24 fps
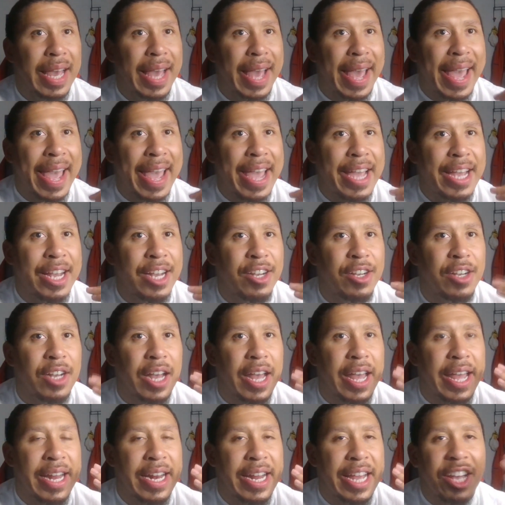and
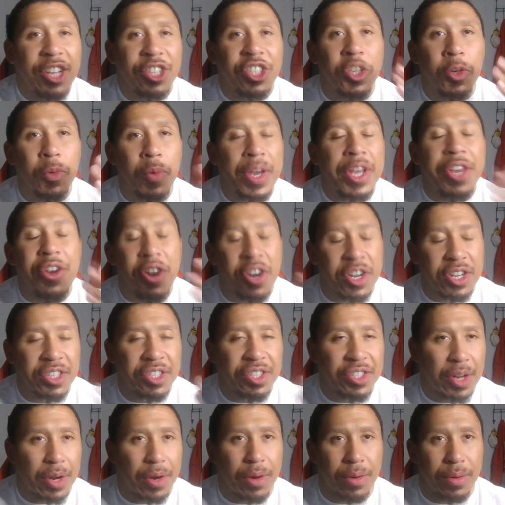and issuing your
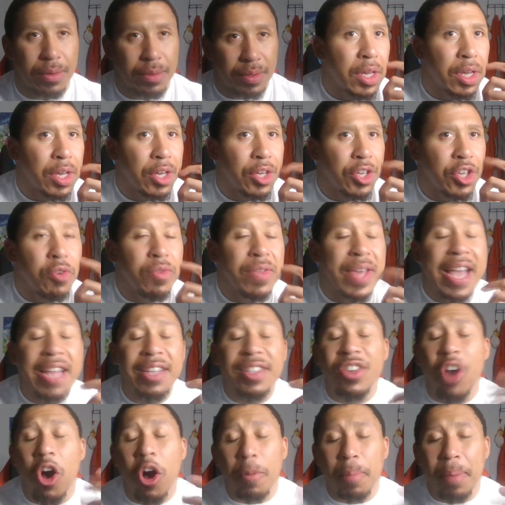concerns, you then
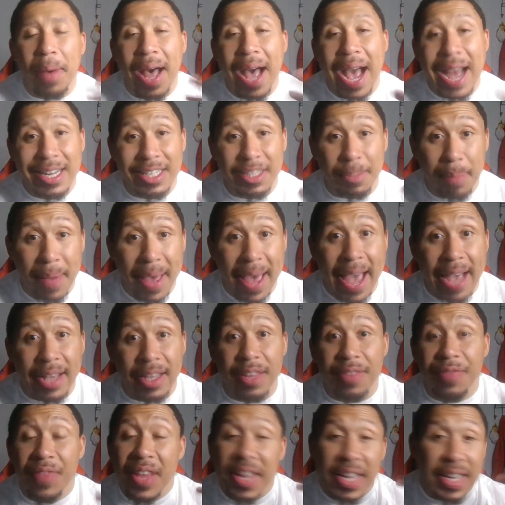talk behind his back,
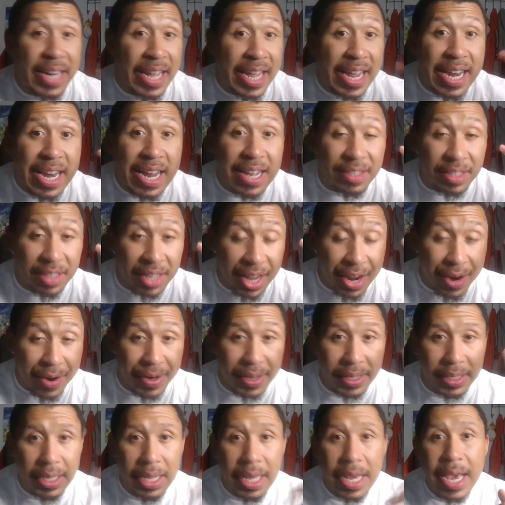thinking that he doesn't hear
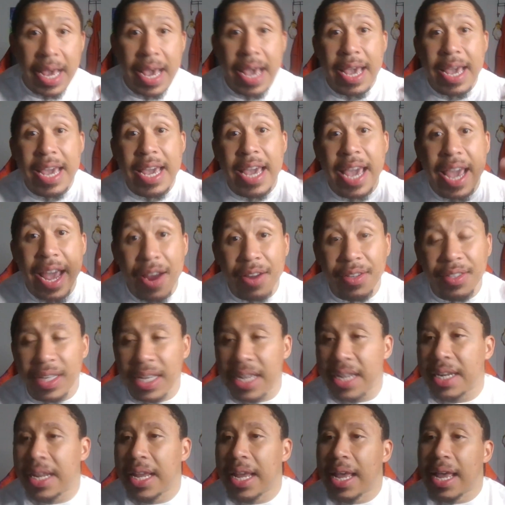it. He hears
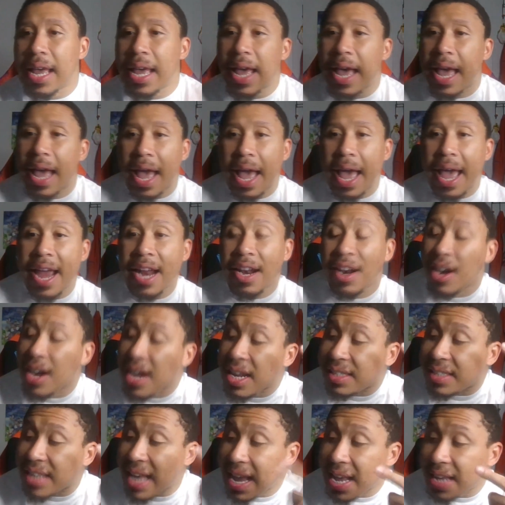it, and
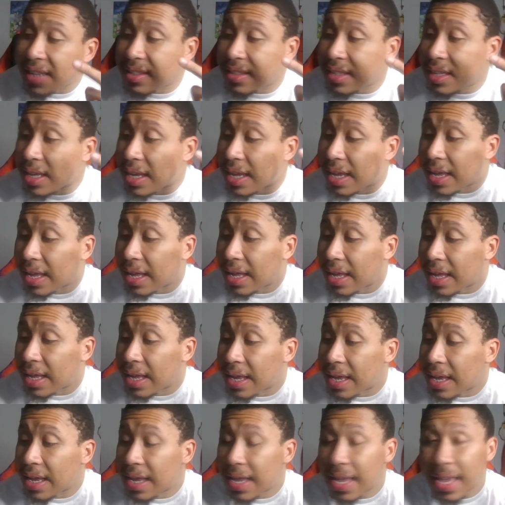literally takes
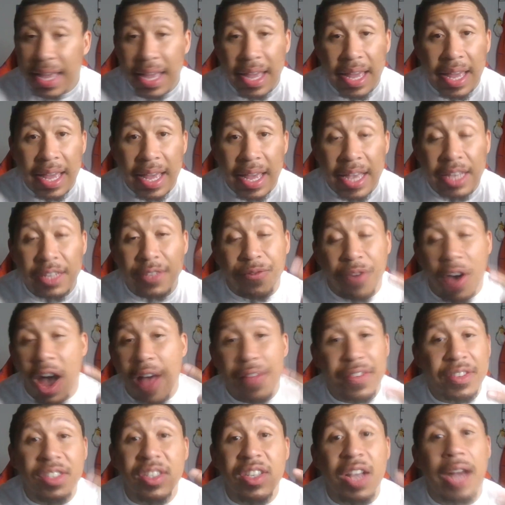his
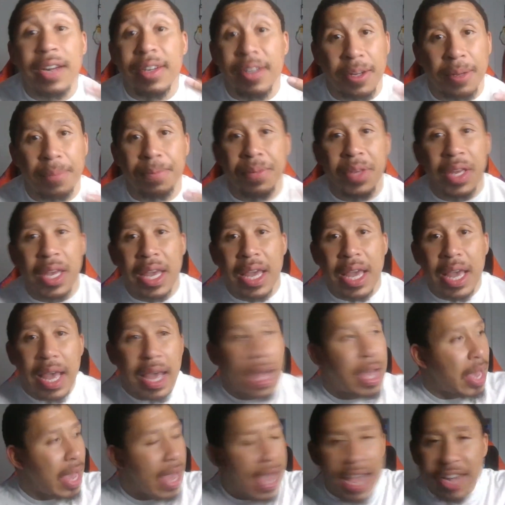father's Gundam
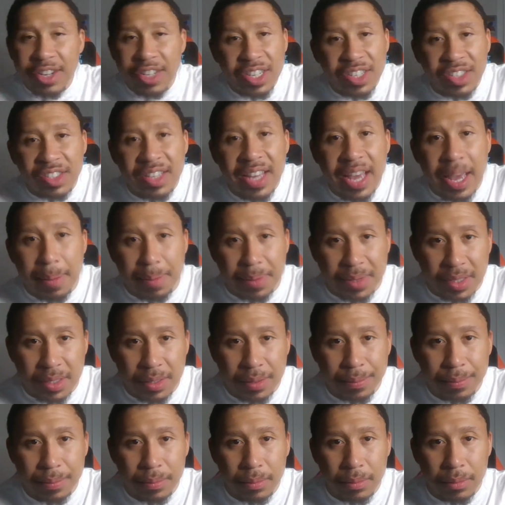and just
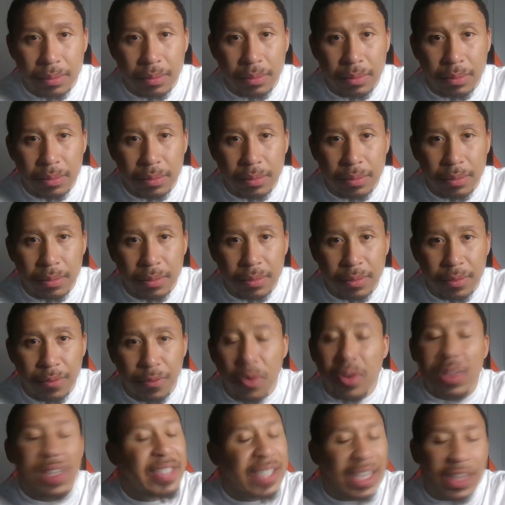dips
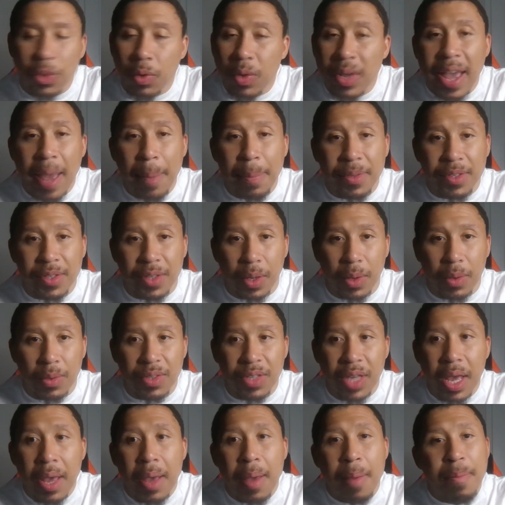for at least like three
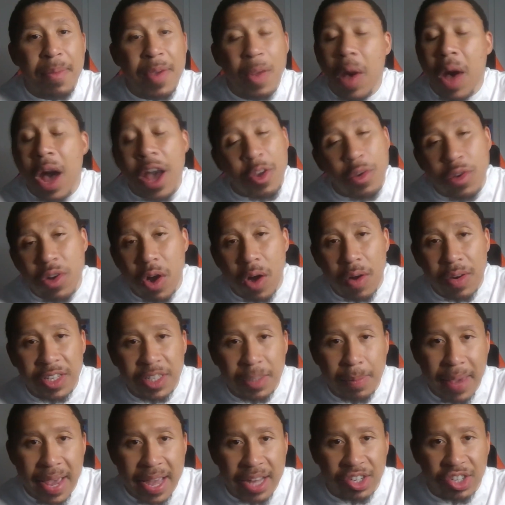episodes. Meanwhile, you calling
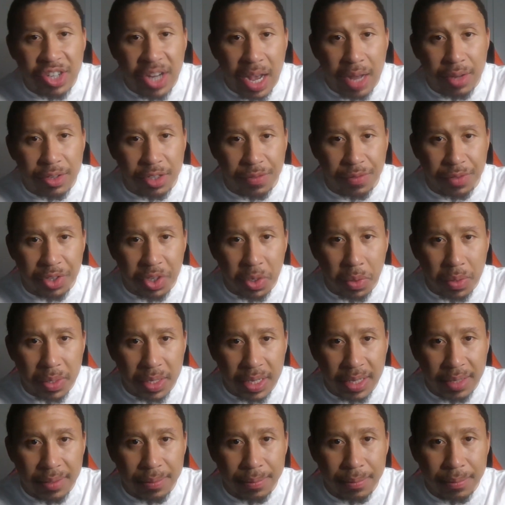this man childish for doing it.